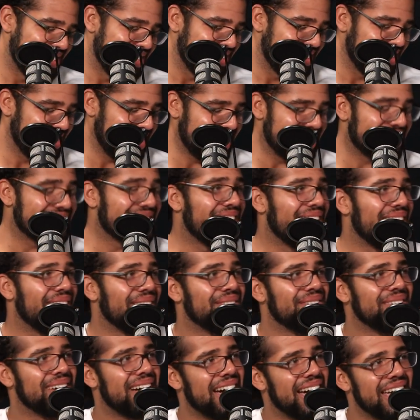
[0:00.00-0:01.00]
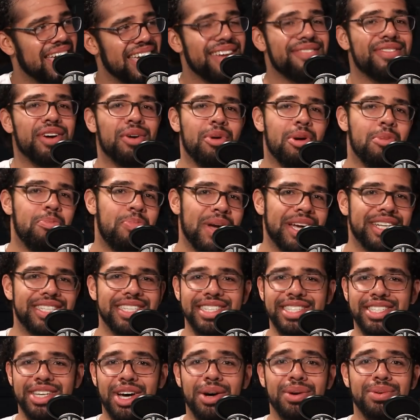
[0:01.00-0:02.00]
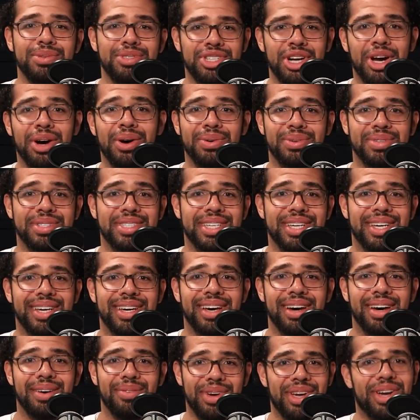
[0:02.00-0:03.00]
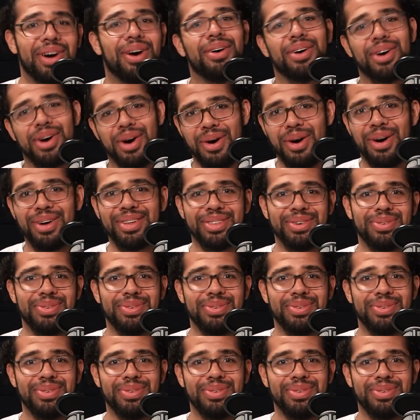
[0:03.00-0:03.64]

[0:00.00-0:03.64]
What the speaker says: Let's go. Even with Pigeon Toe Jones, we going to go all the